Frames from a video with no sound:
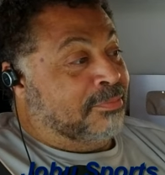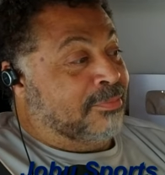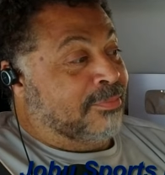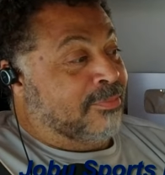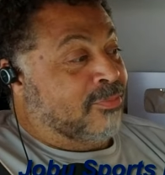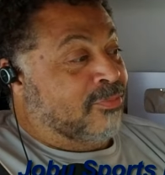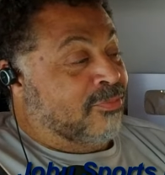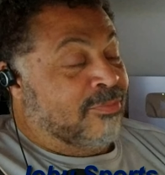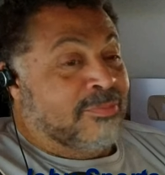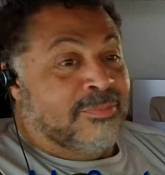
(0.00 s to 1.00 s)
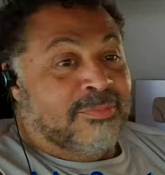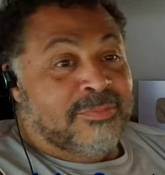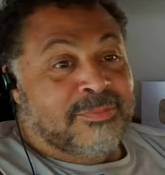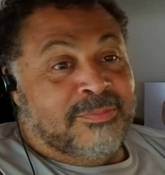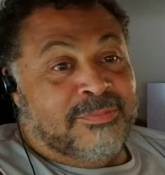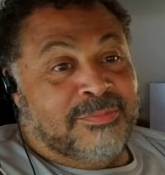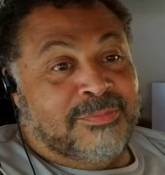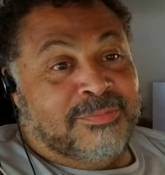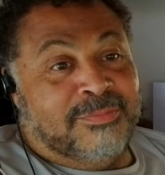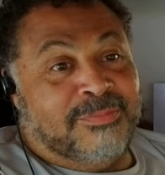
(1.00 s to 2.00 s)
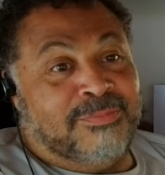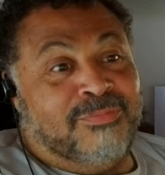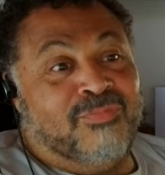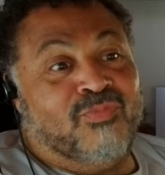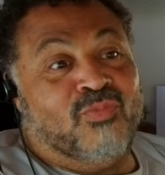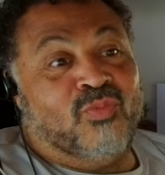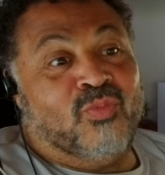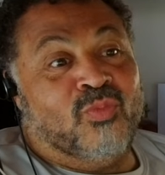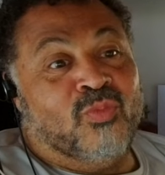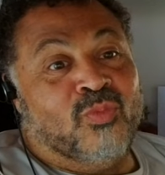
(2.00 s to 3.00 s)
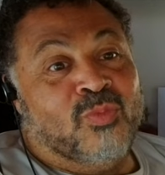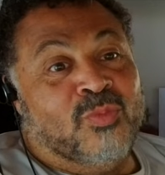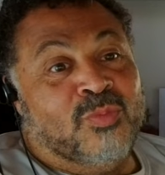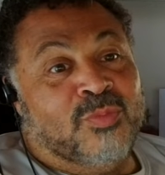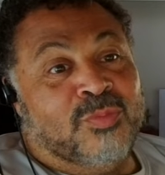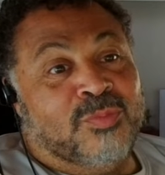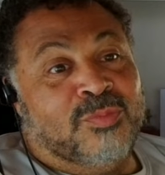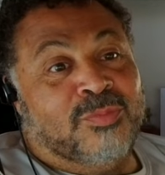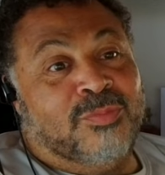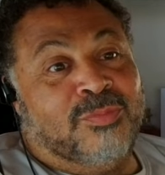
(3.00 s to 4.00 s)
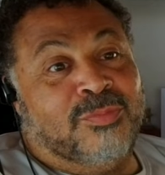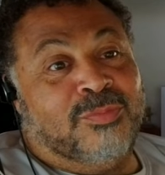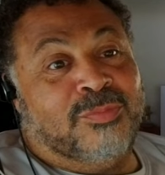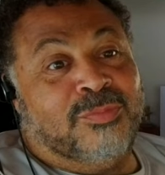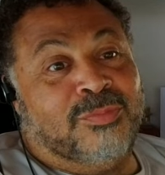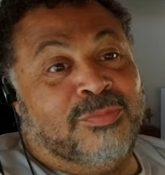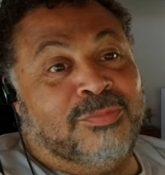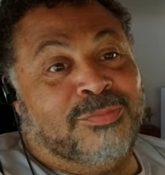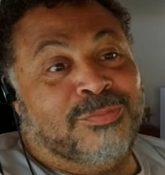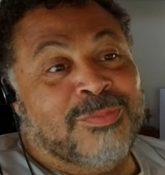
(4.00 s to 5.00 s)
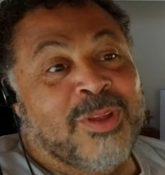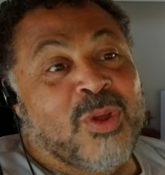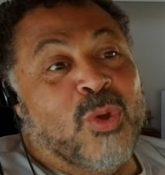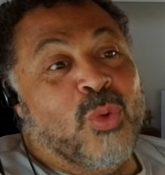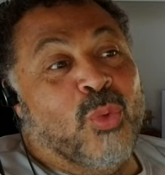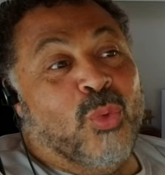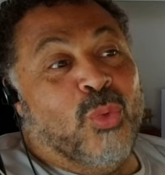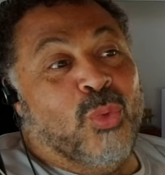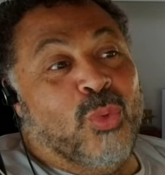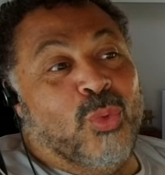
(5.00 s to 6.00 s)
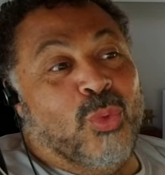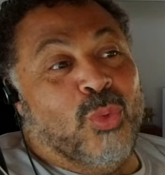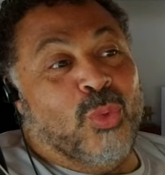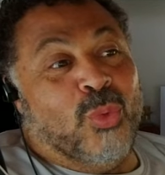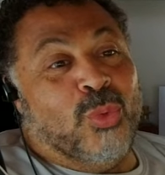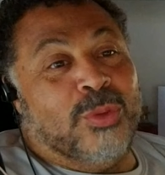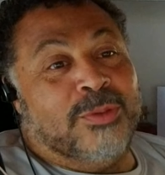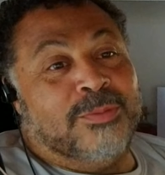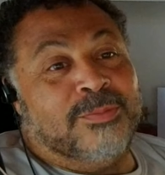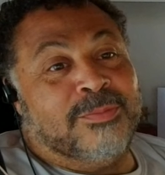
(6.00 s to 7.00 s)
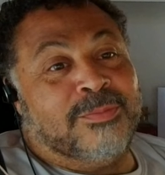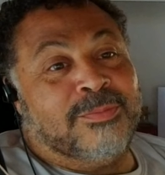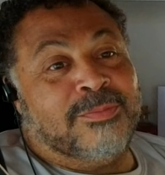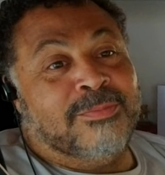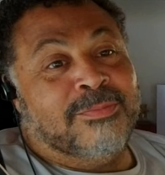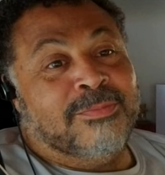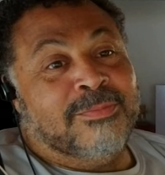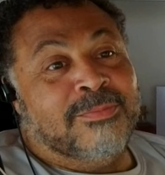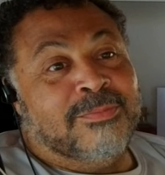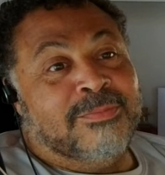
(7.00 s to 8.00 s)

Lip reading: (silent)